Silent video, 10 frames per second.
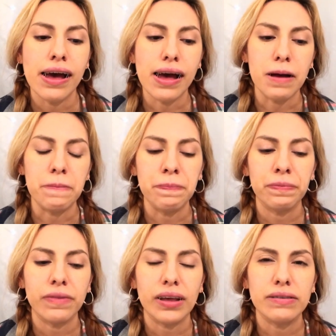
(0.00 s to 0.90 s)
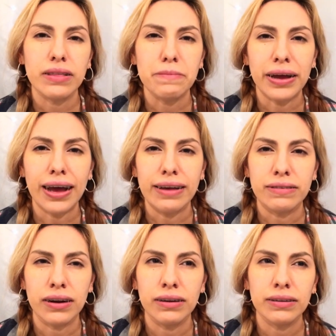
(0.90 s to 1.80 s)
So that my eyes
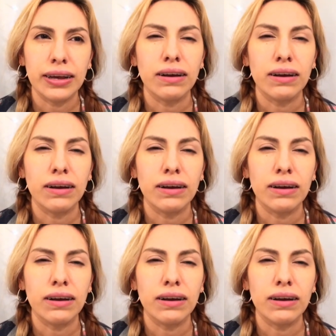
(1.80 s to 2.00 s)
aren't like